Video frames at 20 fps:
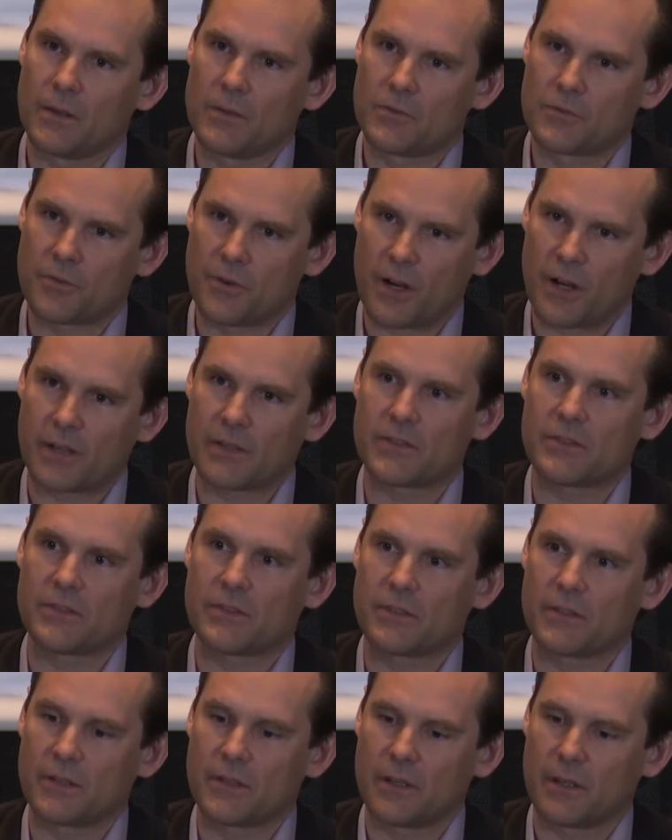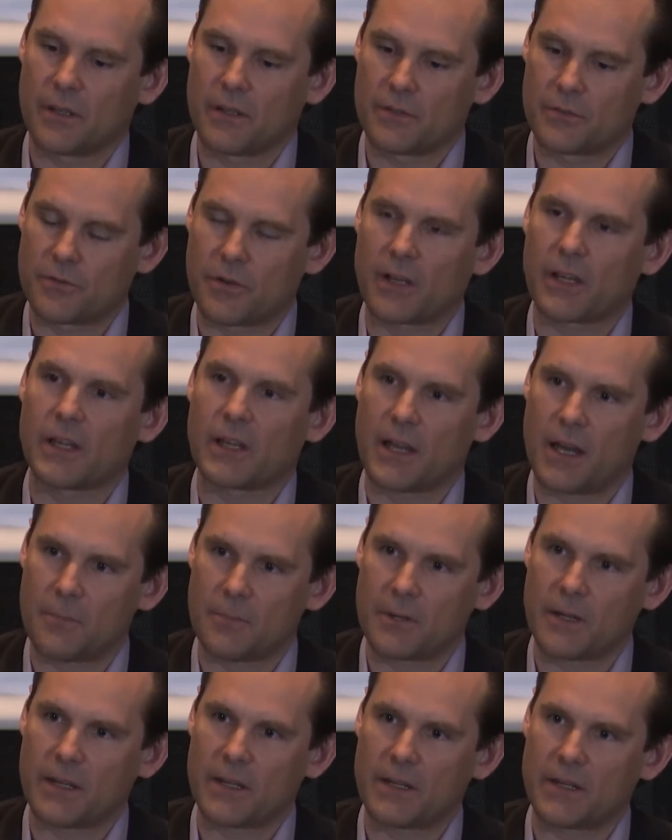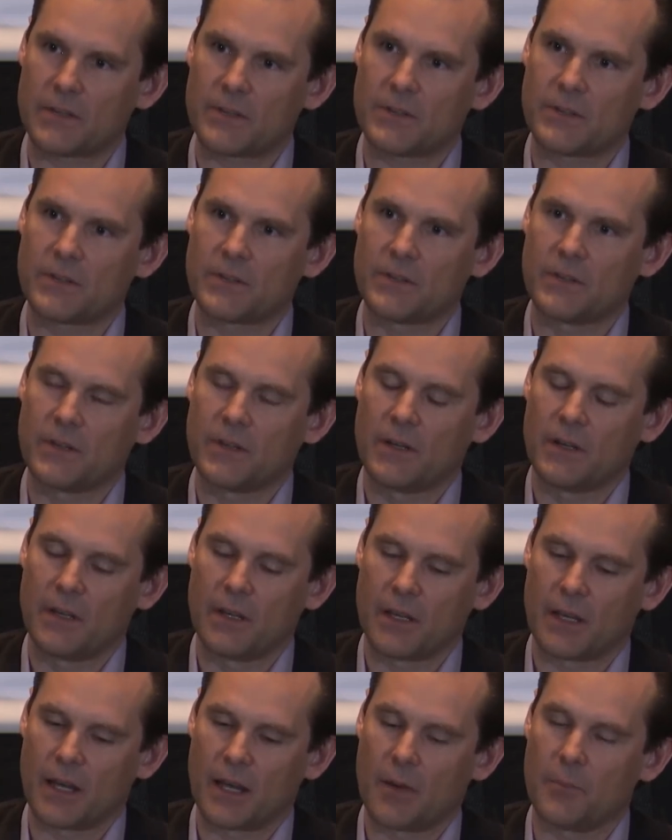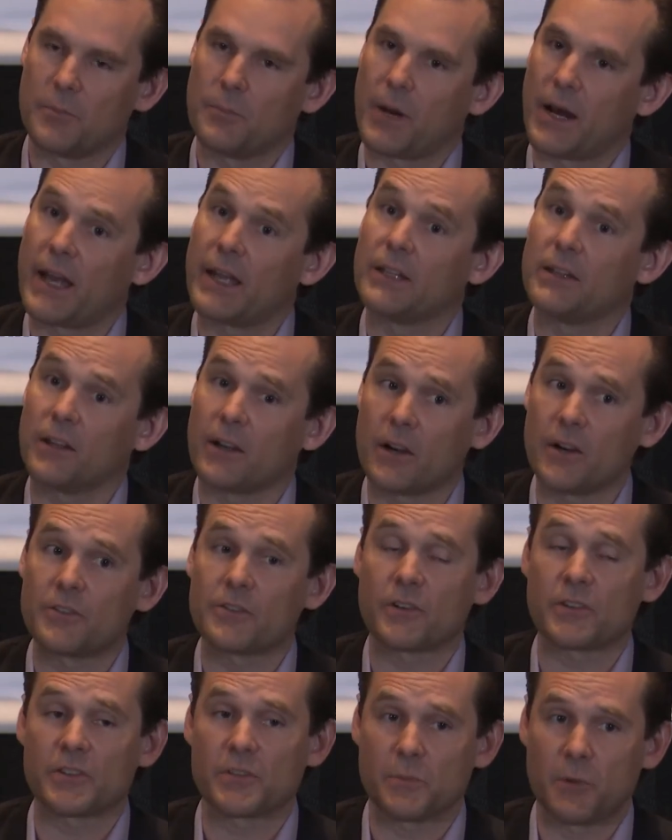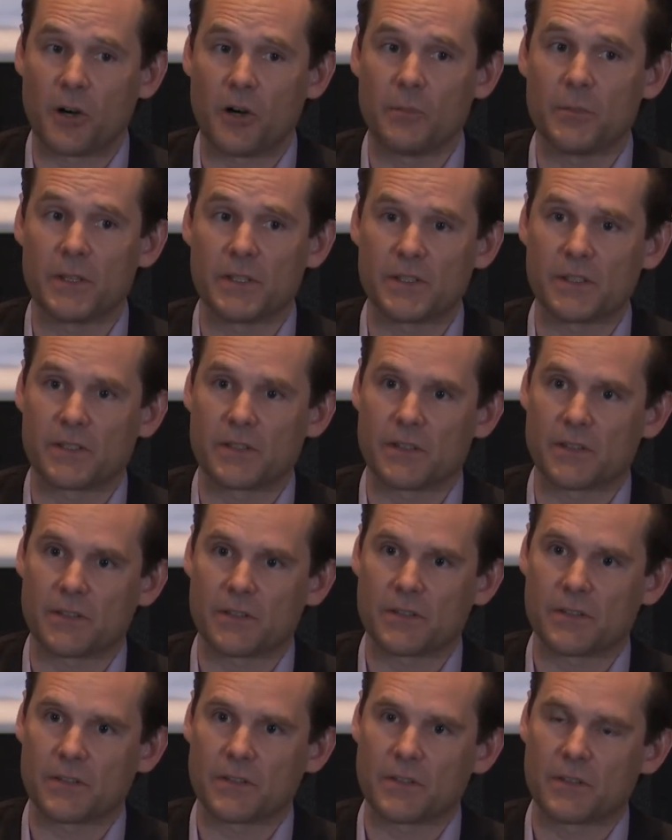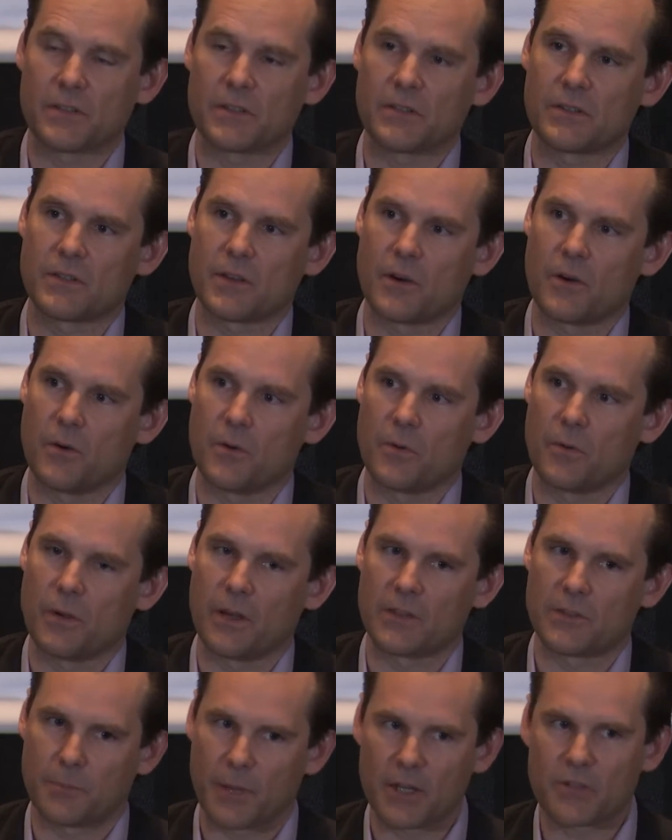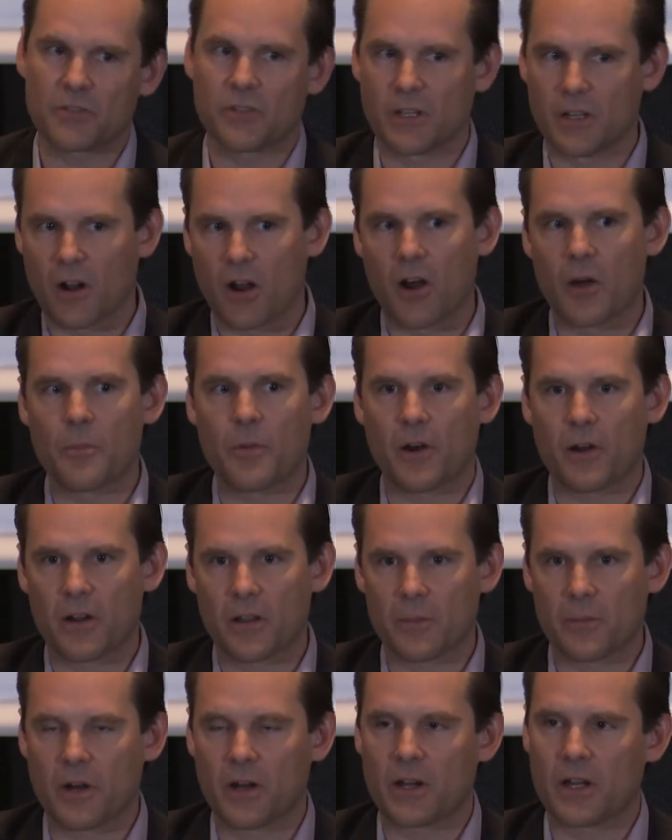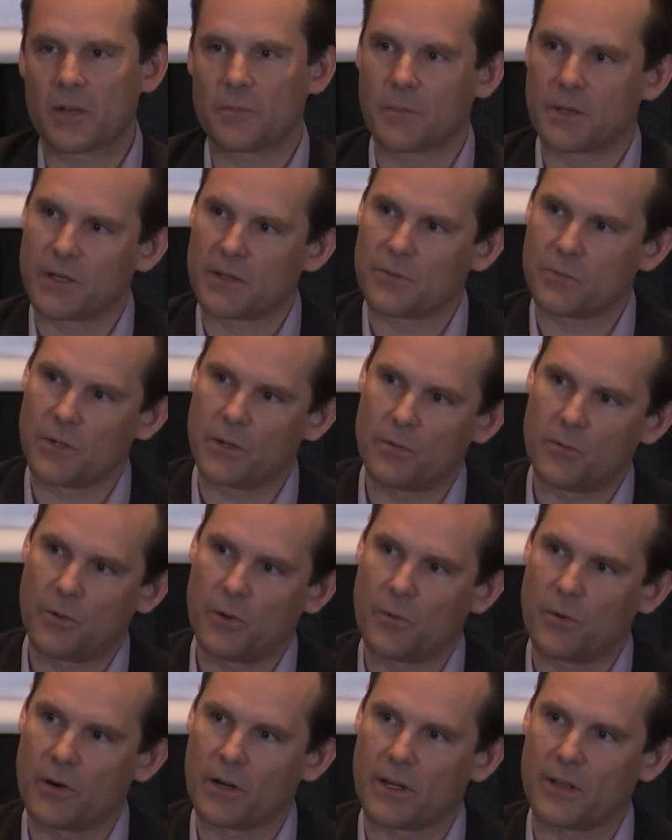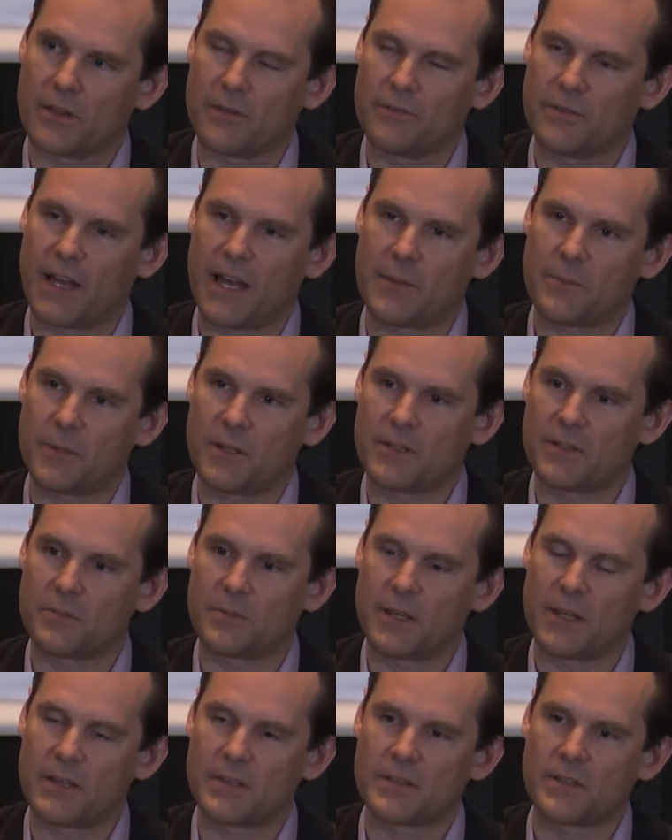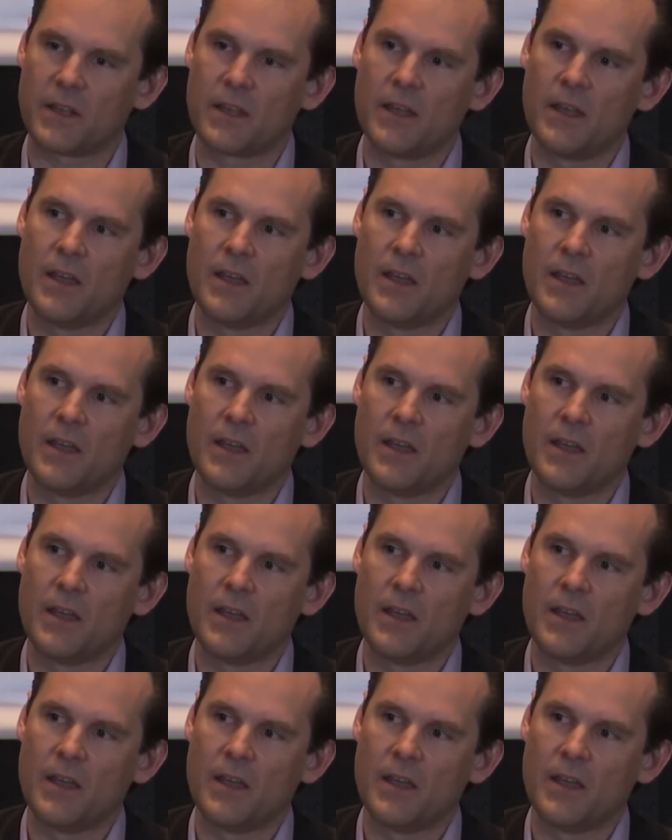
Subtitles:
Trucking companies, by and large, are small businesses. So especially in our part of the market, because we work in the flatbed space,